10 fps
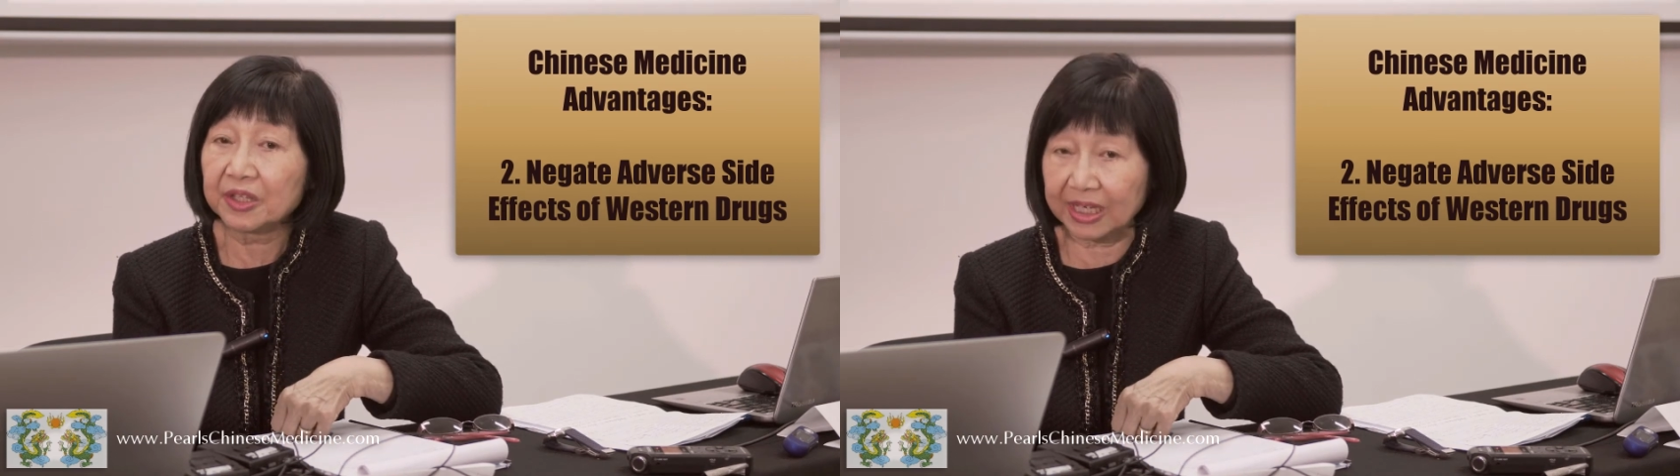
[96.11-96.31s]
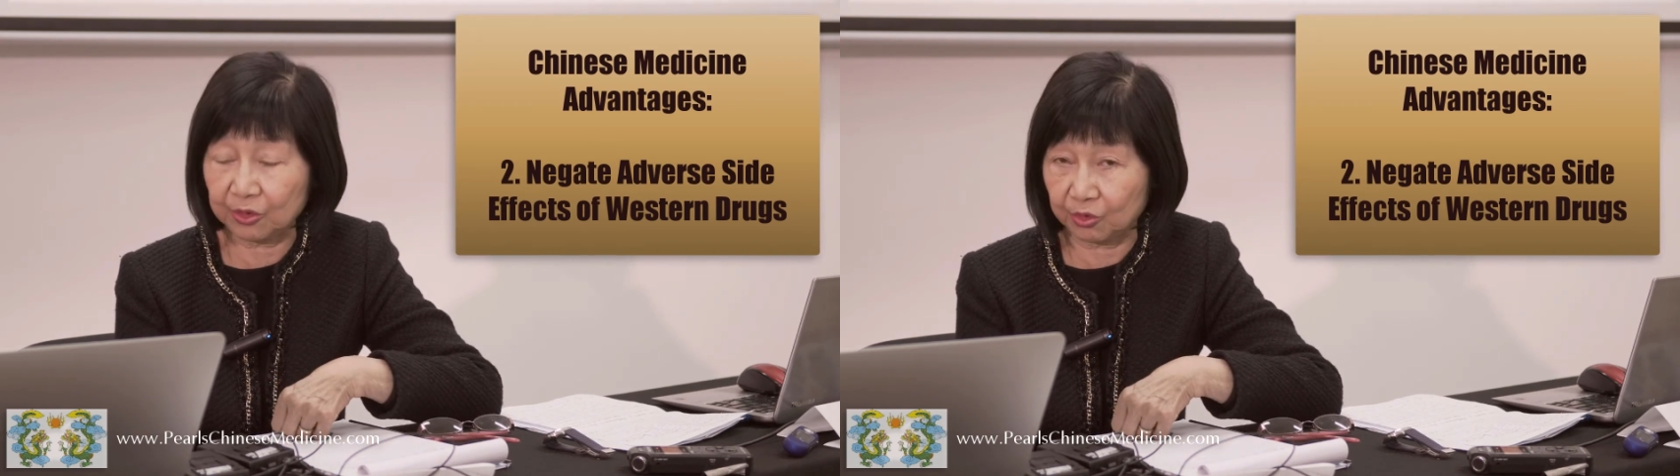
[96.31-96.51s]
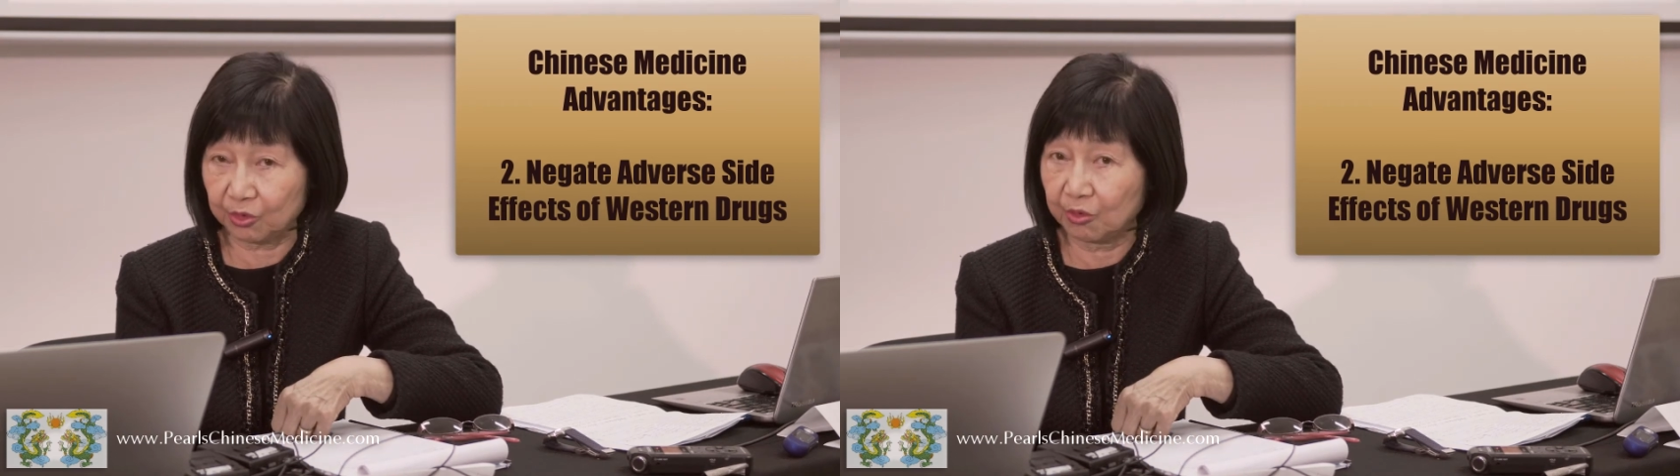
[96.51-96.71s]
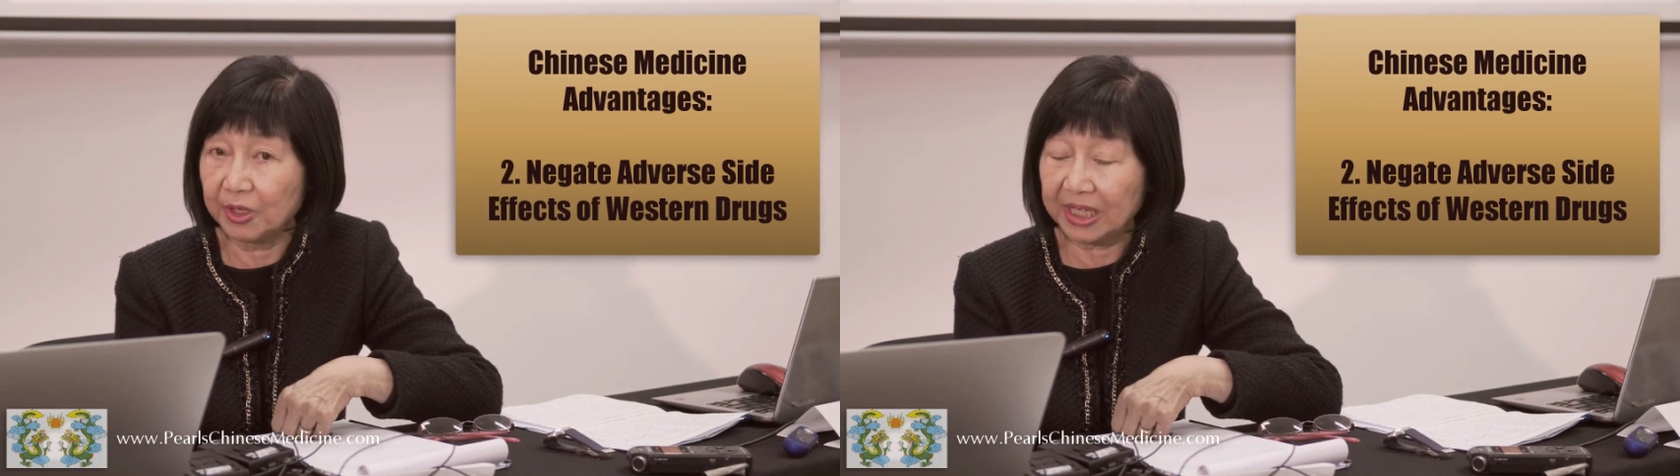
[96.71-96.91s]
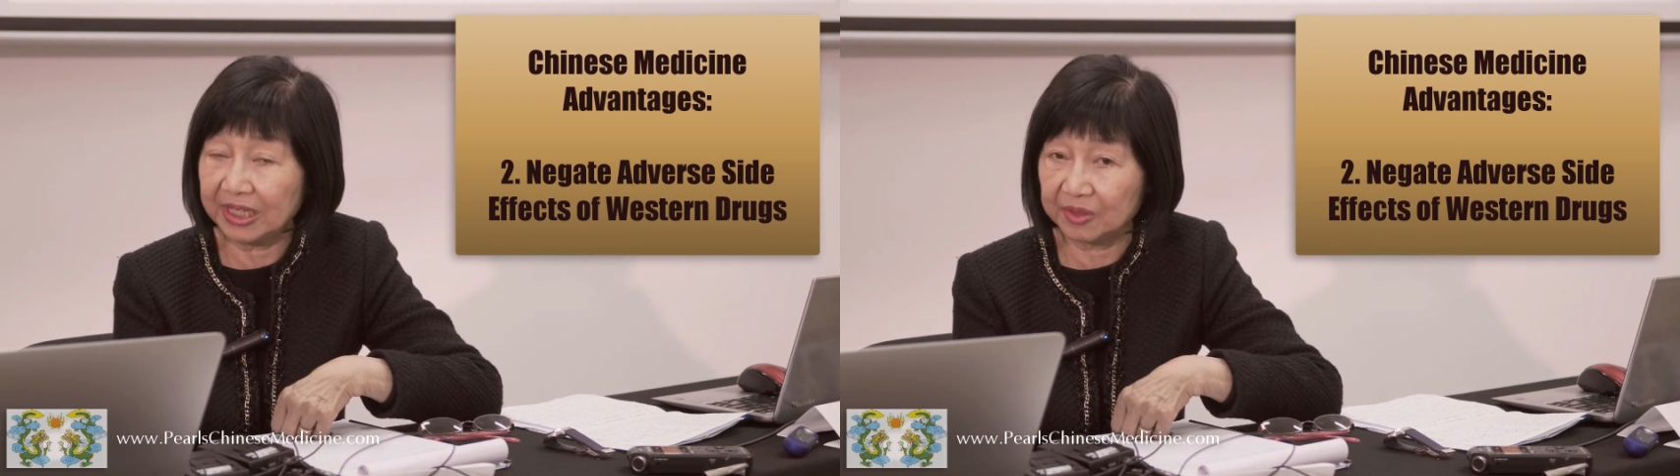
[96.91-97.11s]

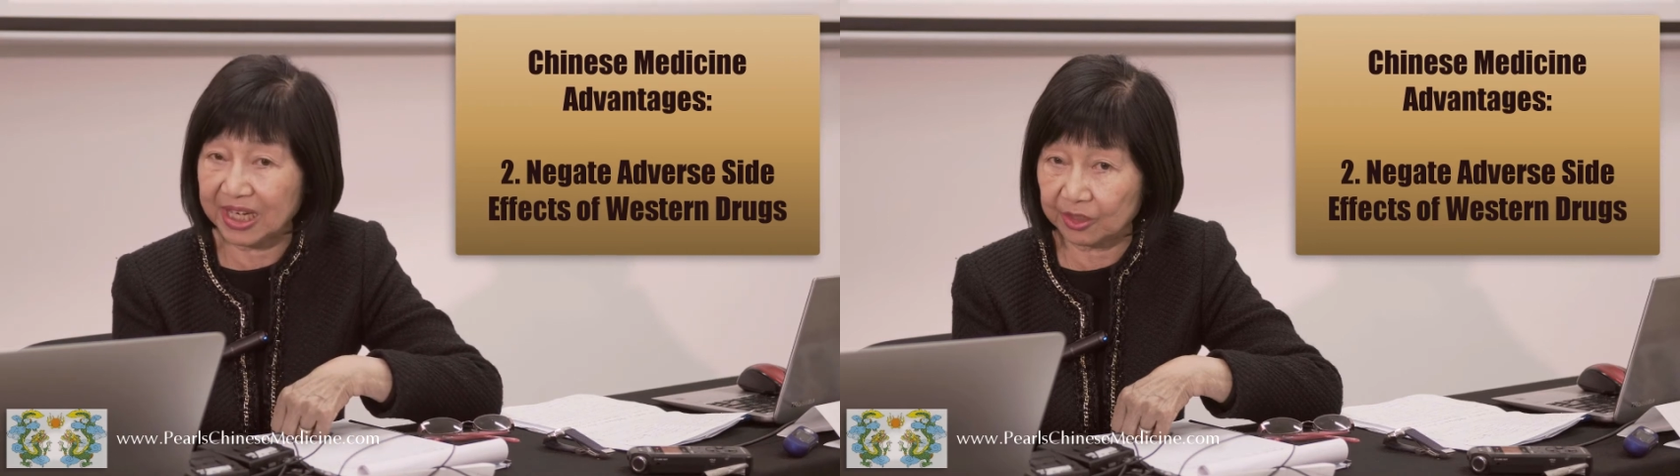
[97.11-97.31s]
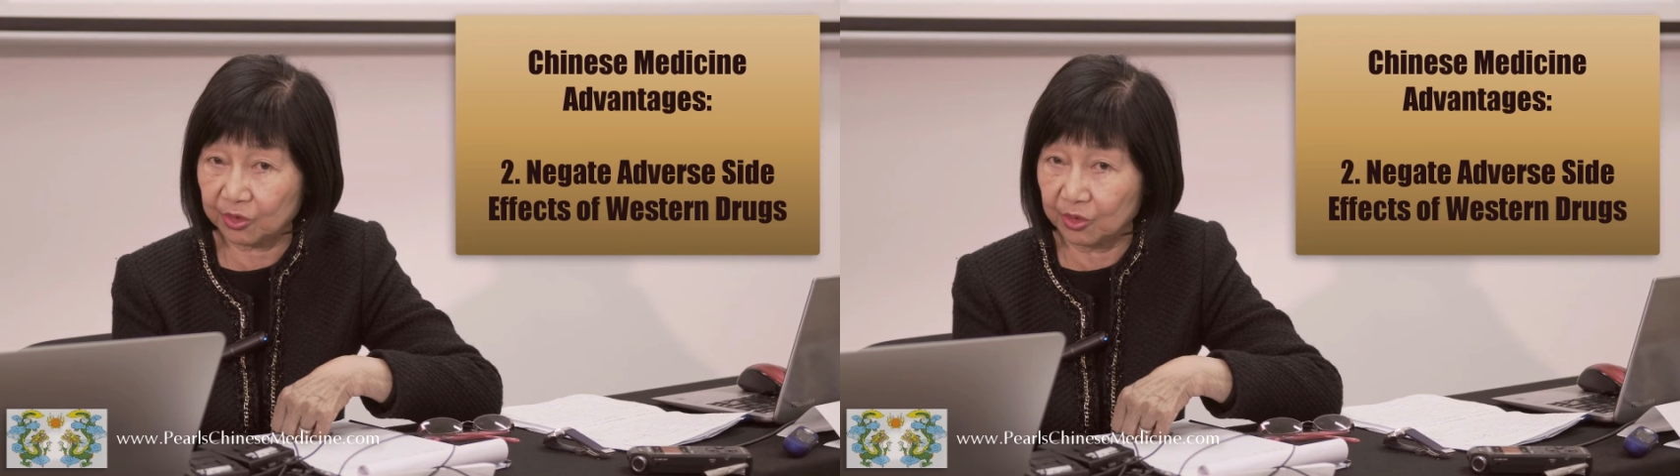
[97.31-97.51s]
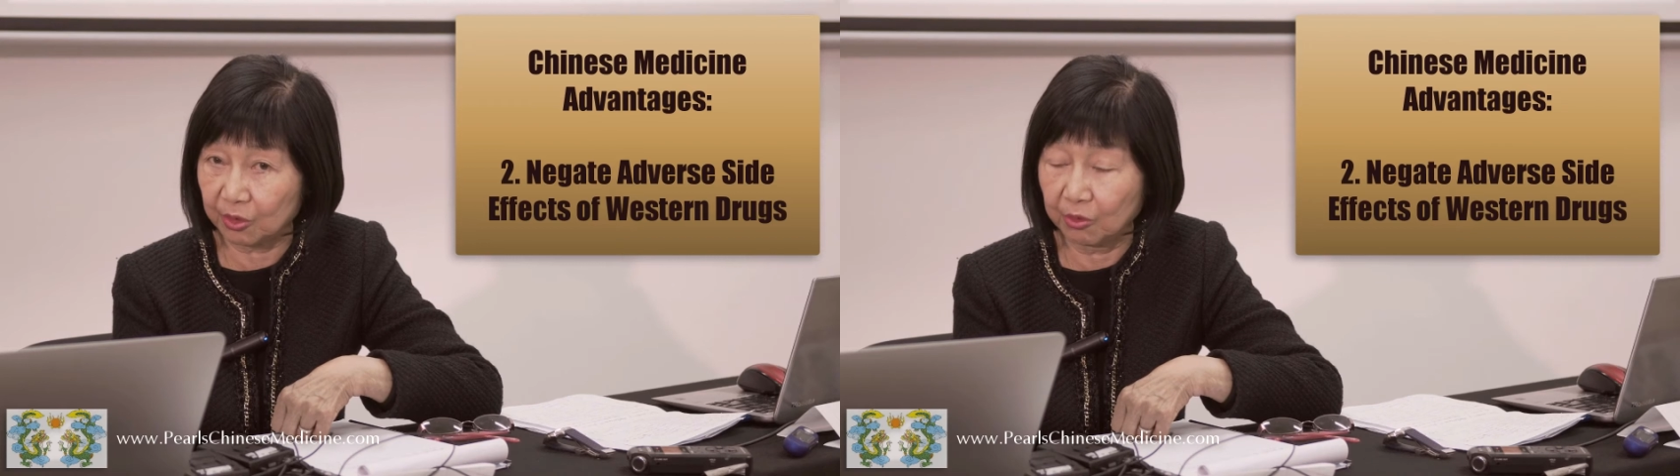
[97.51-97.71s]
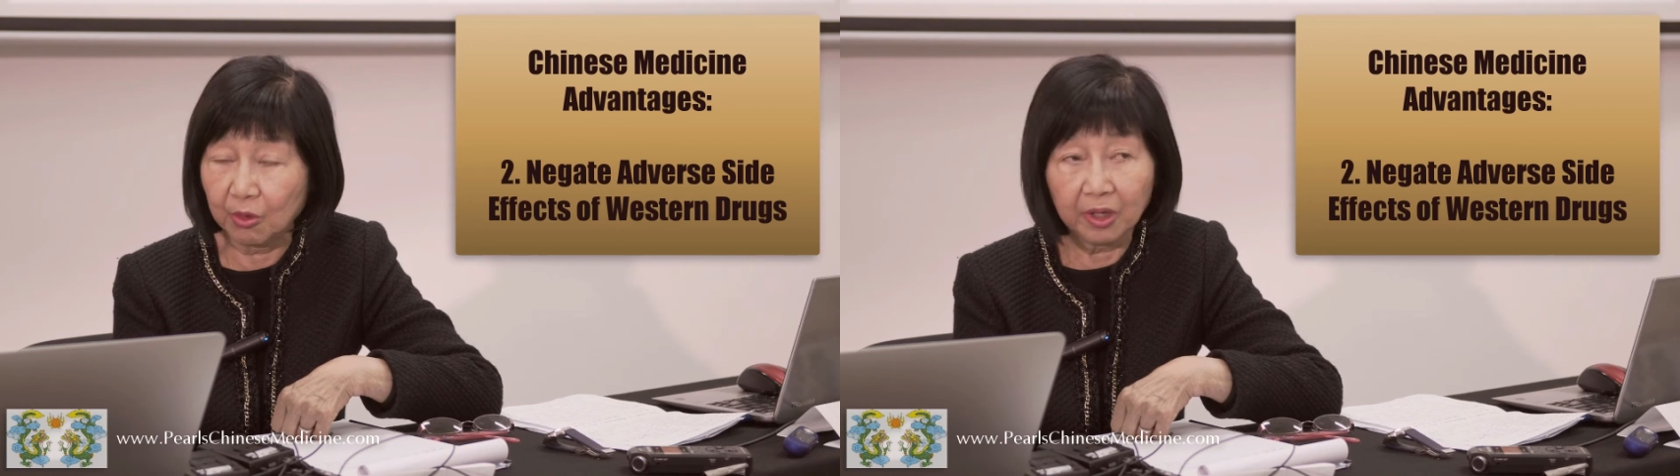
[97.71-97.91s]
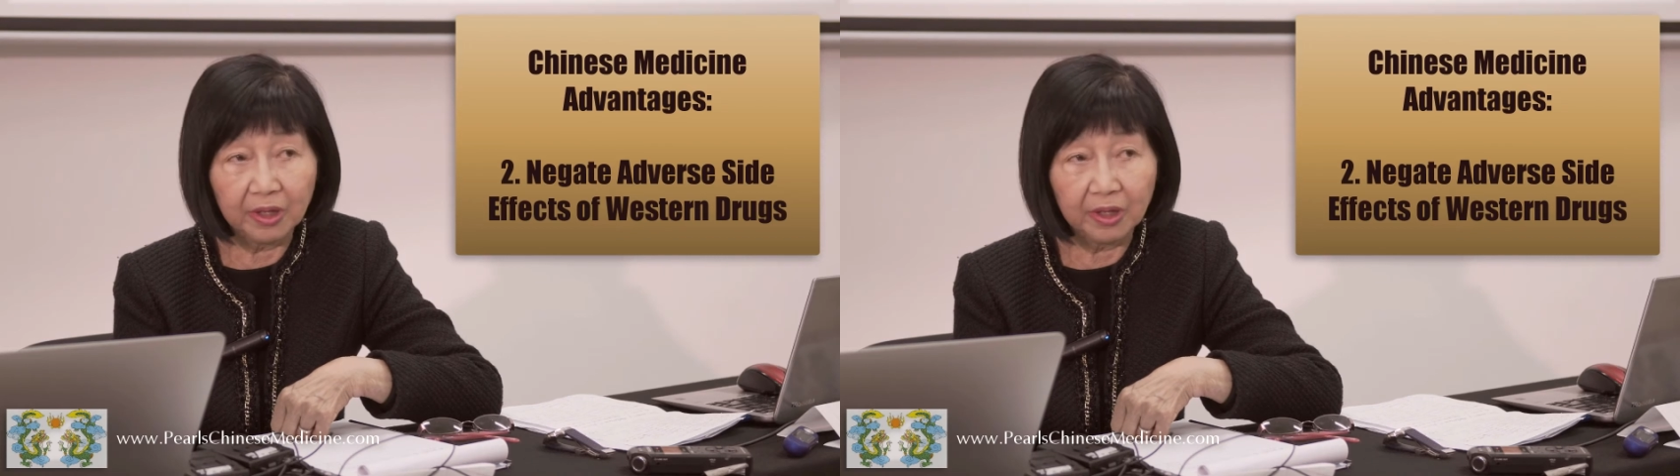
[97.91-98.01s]
gastrointestinal